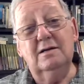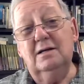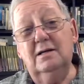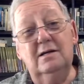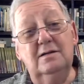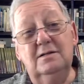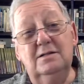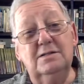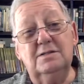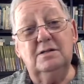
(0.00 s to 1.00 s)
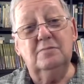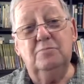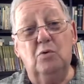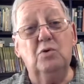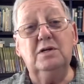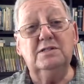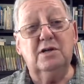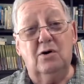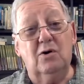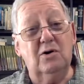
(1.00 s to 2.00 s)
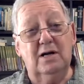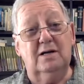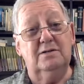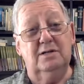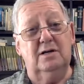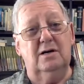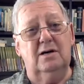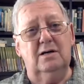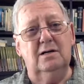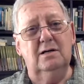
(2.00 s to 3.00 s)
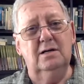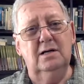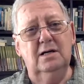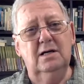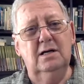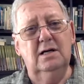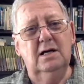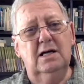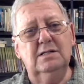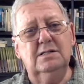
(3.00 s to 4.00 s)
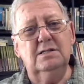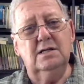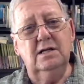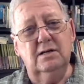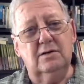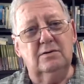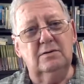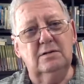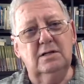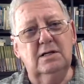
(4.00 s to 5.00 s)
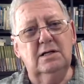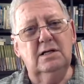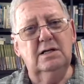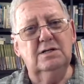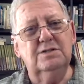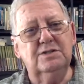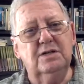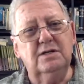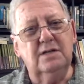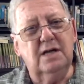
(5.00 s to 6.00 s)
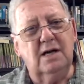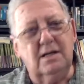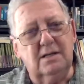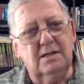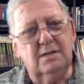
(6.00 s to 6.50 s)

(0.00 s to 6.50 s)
He just poured his heart out to God, and still his son died.